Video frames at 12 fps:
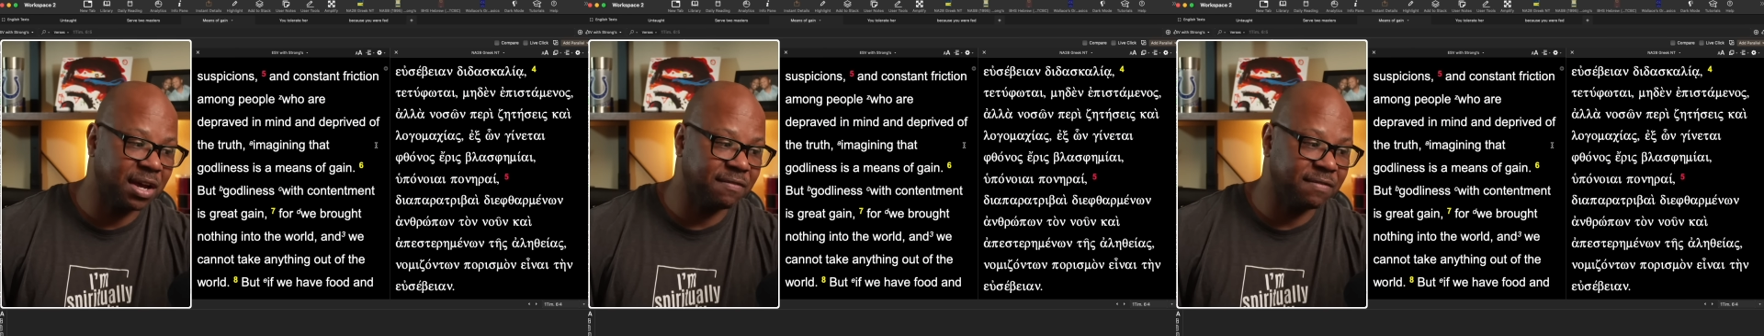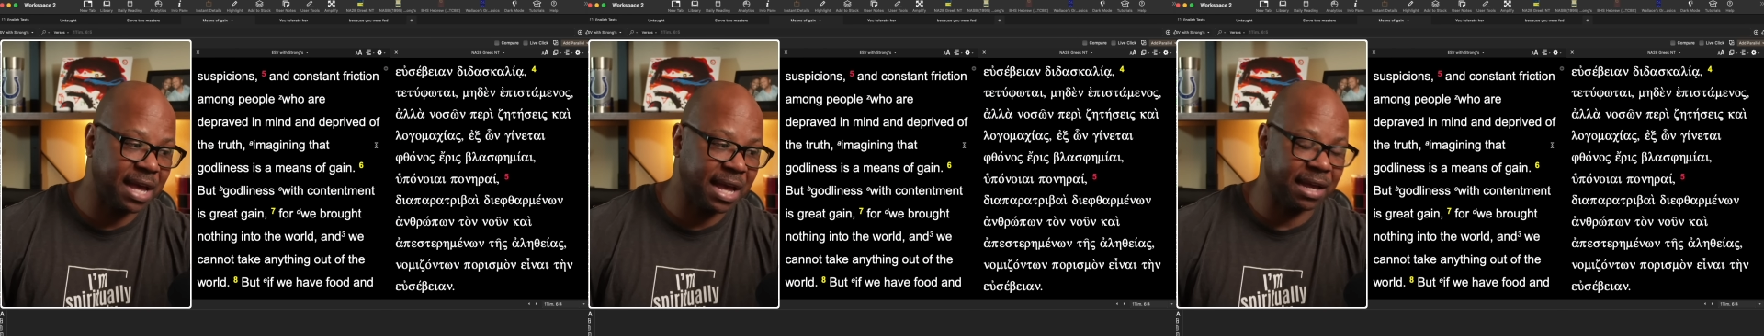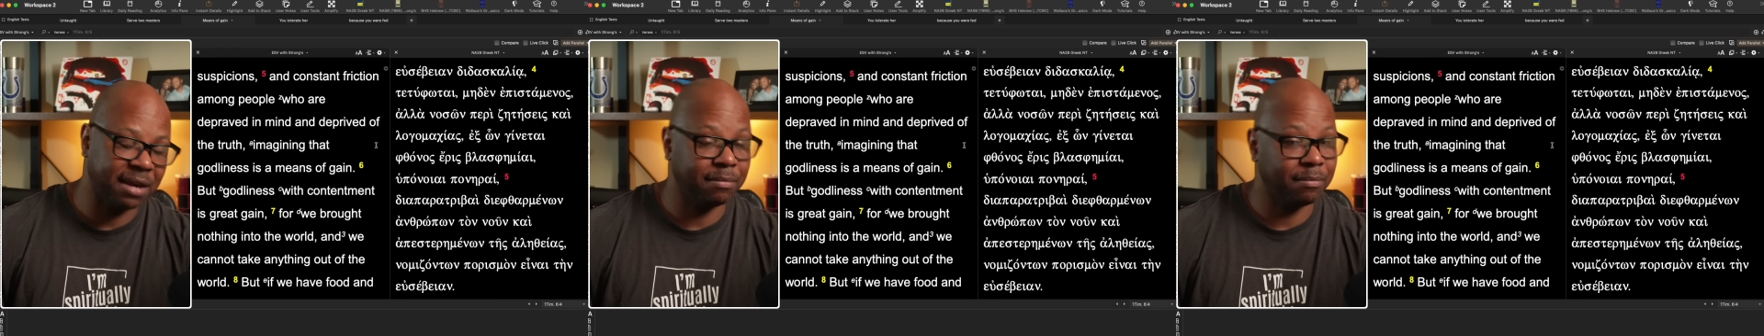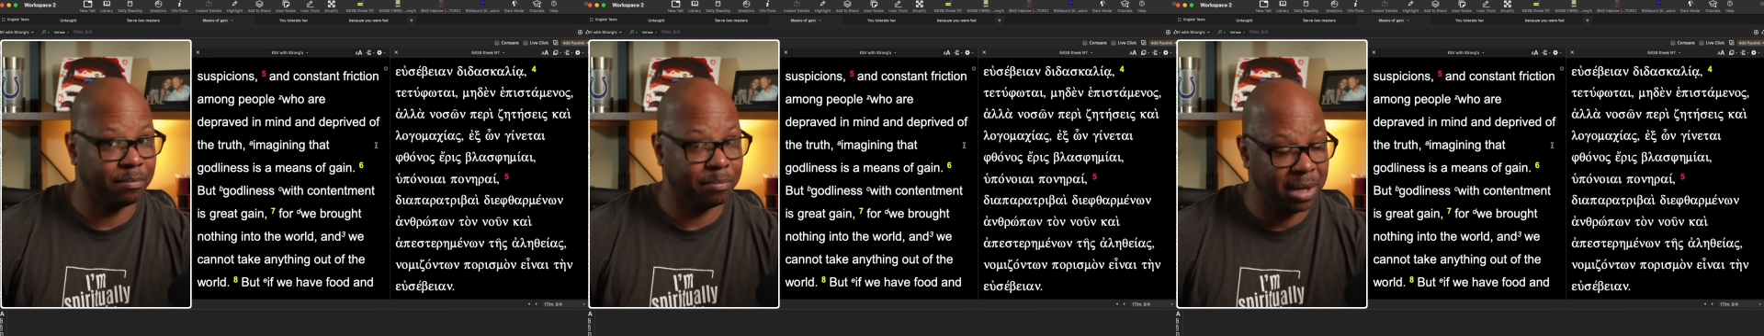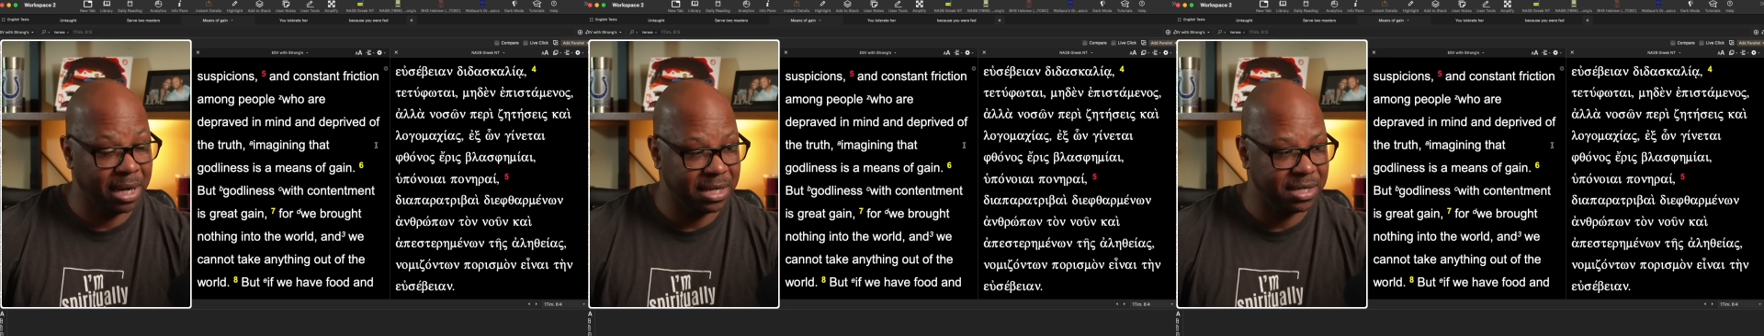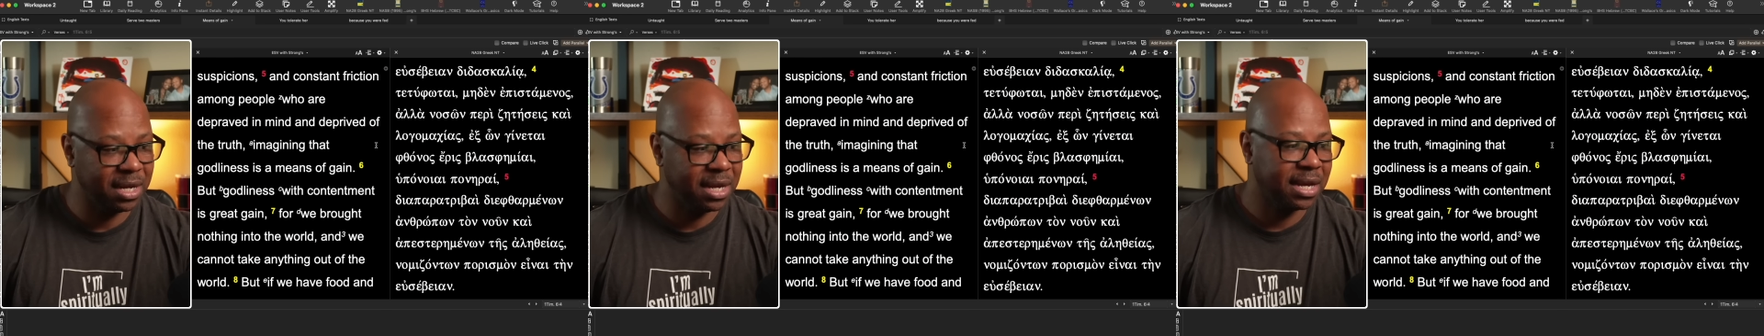of gain."
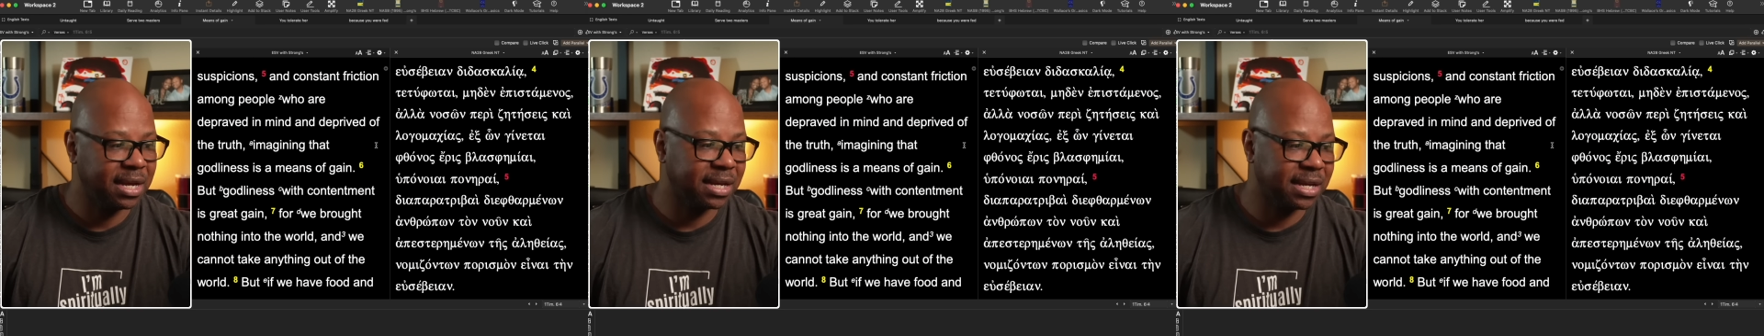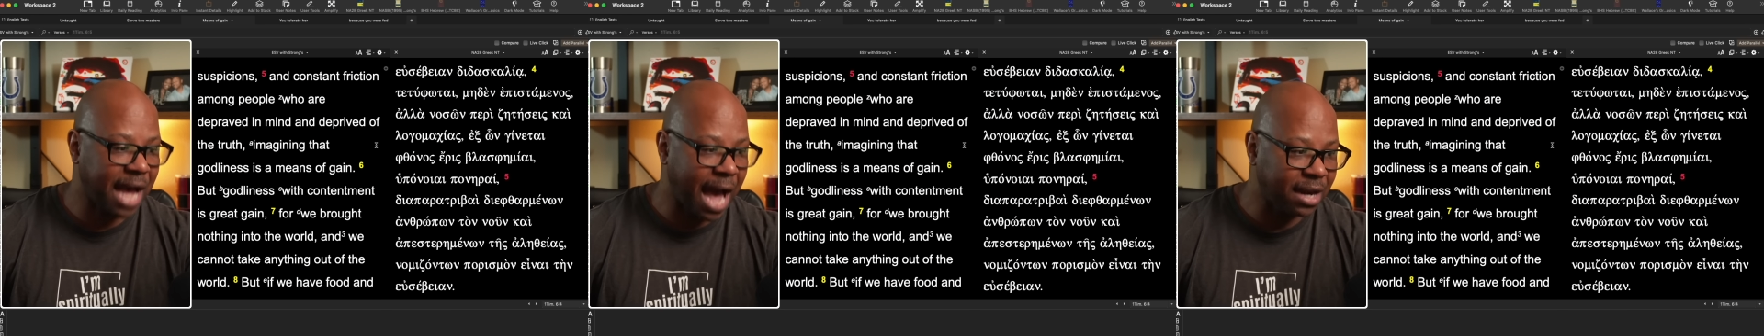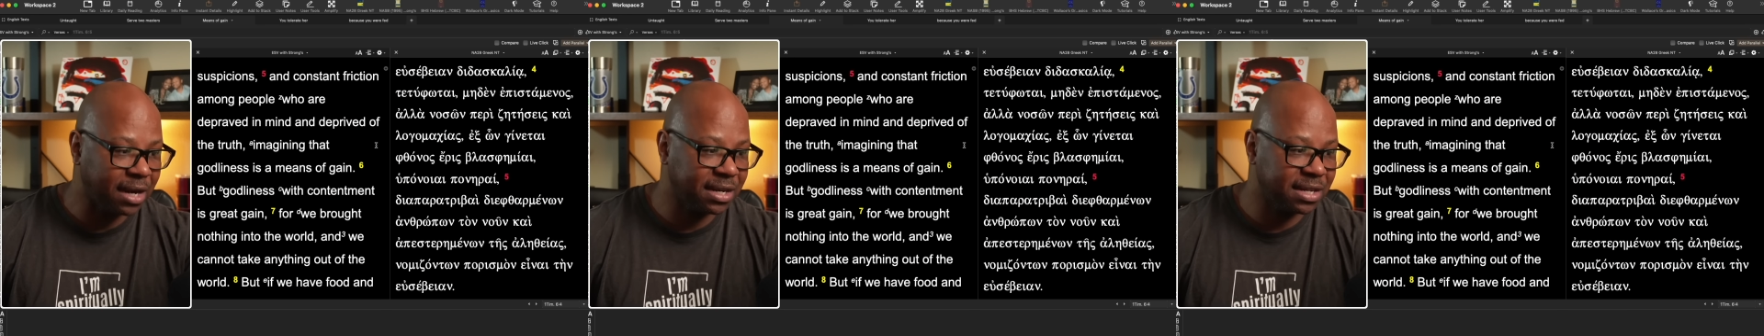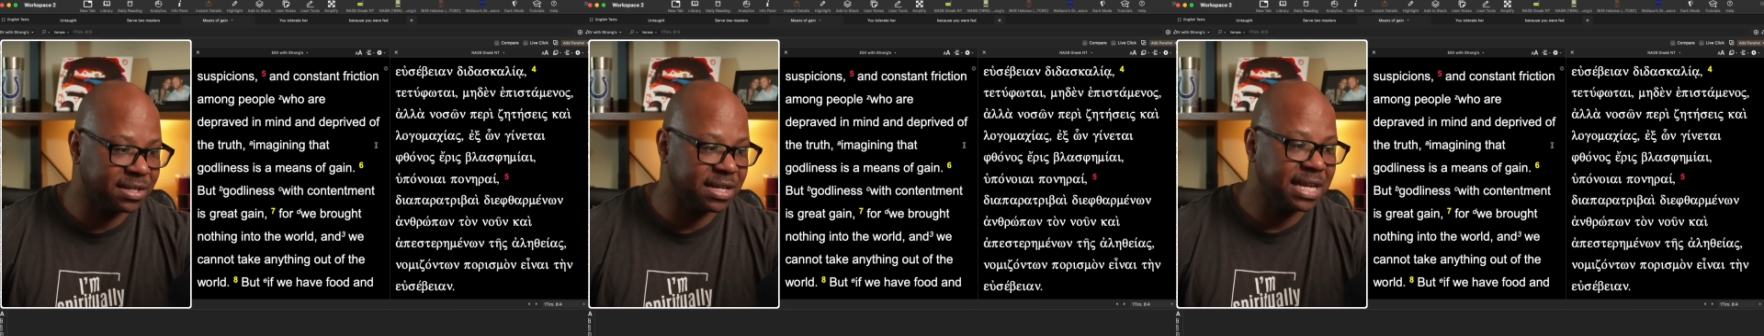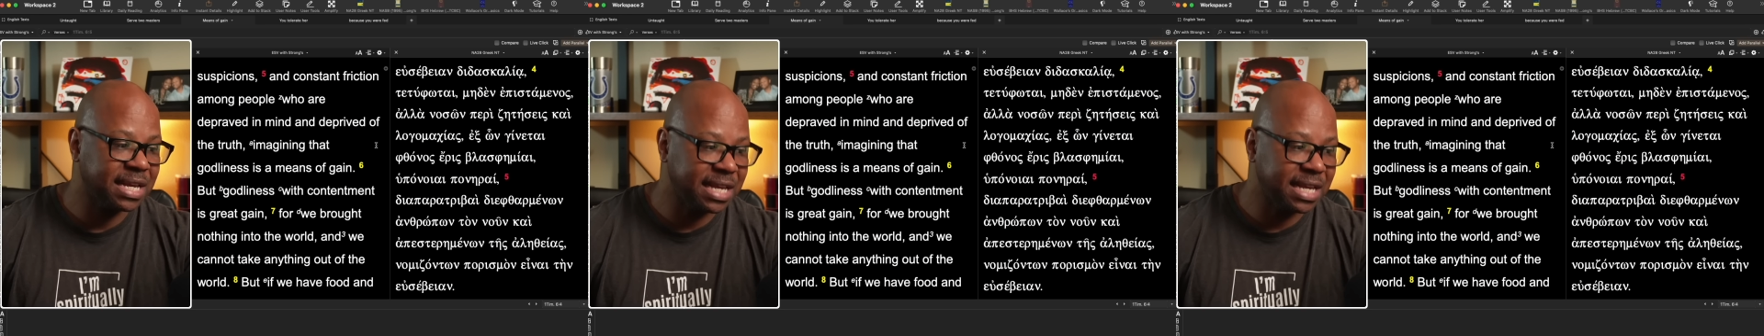But godliness